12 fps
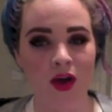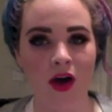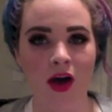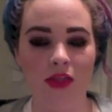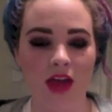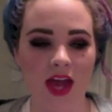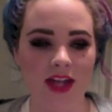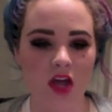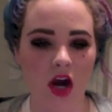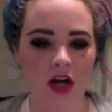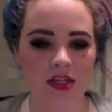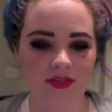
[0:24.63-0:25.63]
on that it's
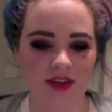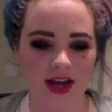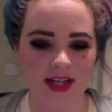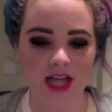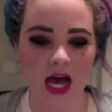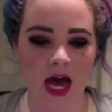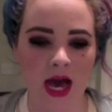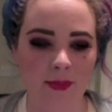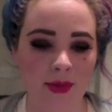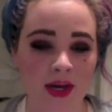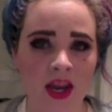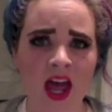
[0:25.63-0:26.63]
hard to find
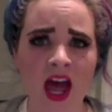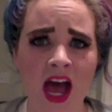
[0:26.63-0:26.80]
time, and